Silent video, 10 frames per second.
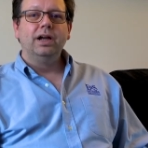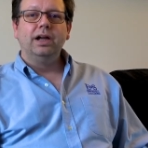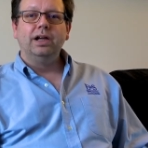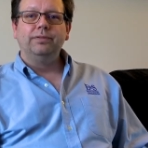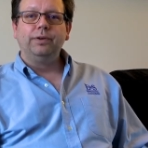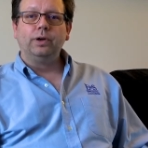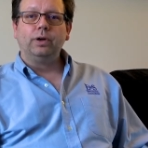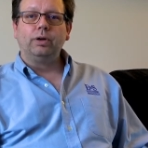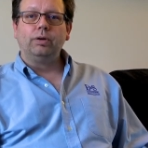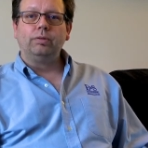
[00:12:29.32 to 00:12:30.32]
If
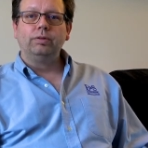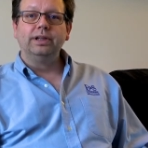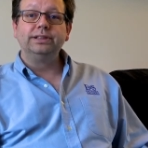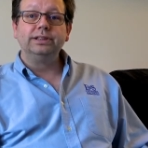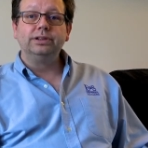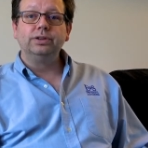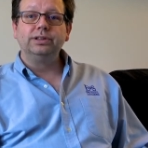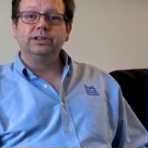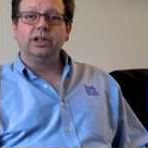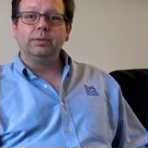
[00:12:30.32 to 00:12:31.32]
you're listening to
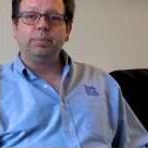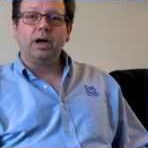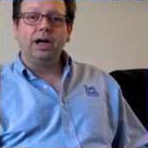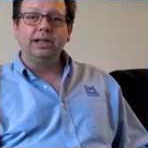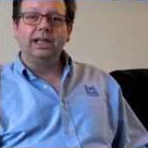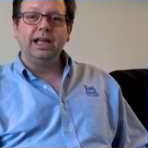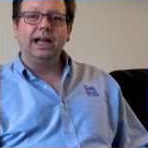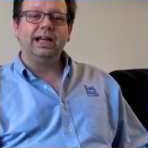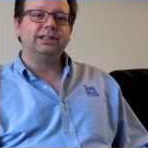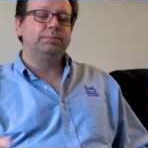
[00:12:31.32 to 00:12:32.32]
this on a
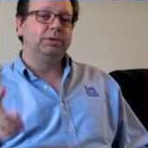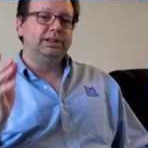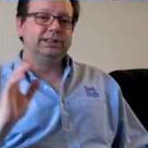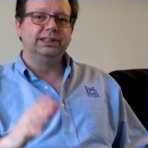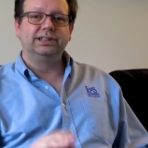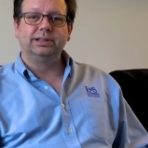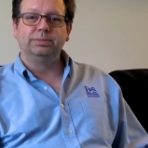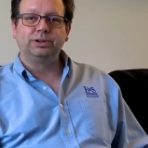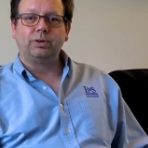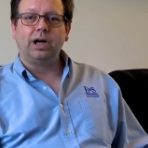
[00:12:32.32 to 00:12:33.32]
podcast, please hit
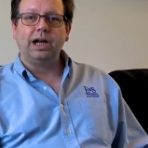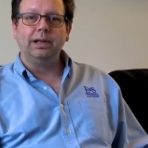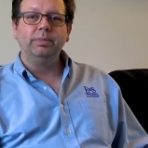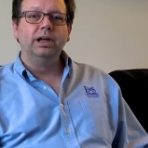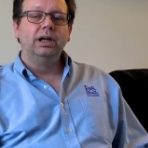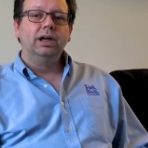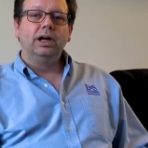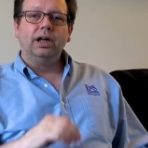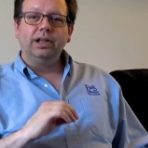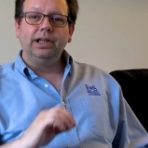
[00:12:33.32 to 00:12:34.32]
subscribe.
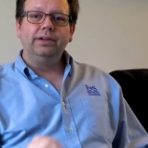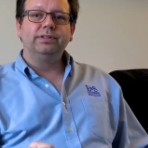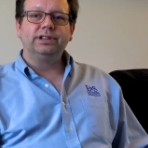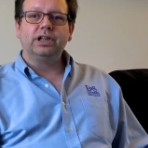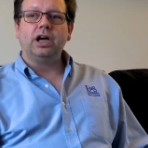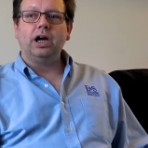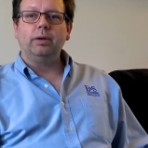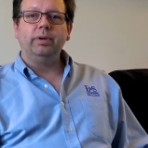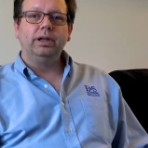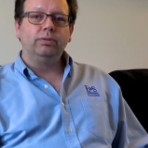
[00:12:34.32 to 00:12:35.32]
Uh, leave us a
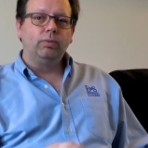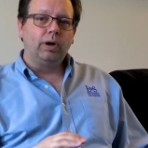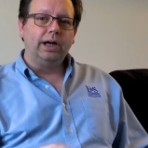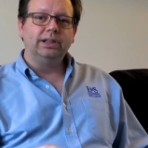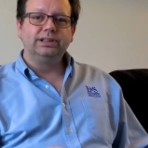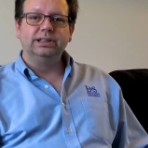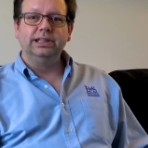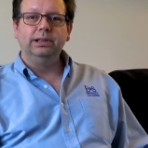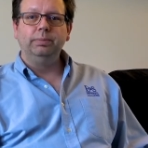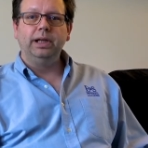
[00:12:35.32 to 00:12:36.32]
comment, write us an
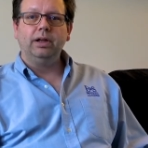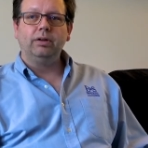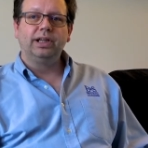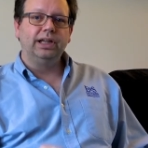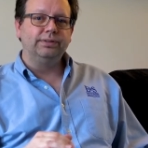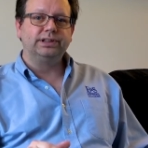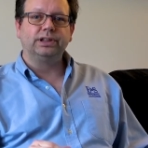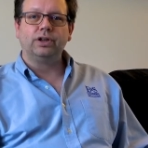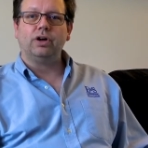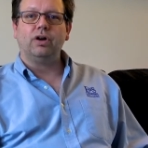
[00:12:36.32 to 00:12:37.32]
email, give us a
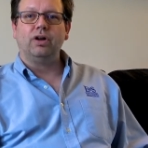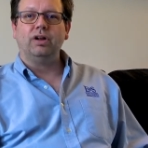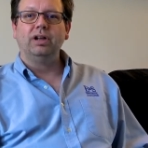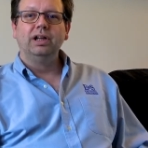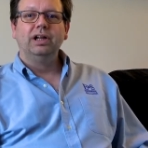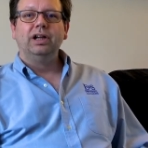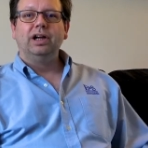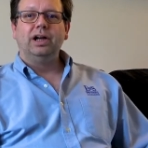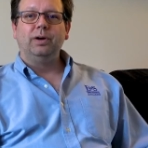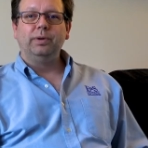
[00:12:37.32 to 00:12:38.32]
call.
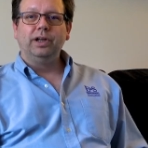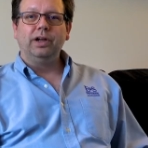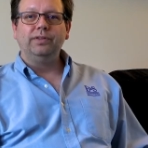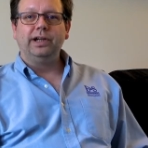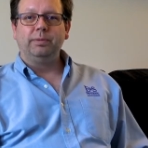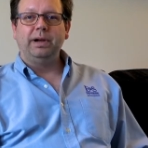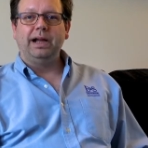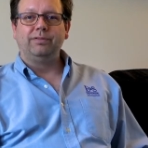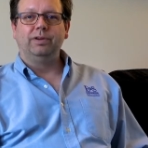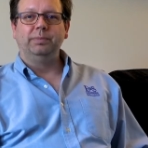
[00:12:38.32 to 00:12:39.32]
we'd love to hear
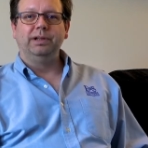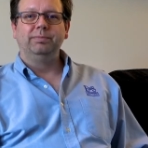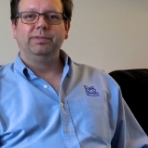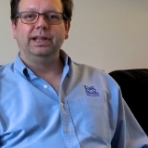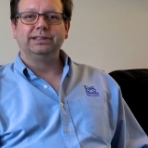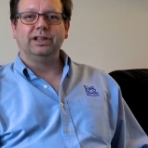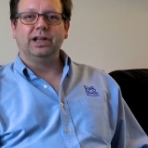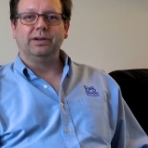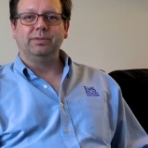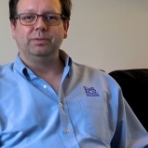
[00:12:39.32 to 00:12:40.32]
back from you. Thanks a
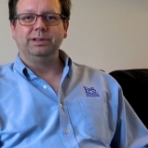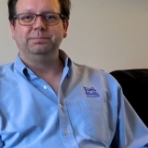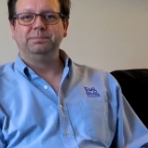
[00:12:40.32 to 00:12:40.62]
lot, everyone.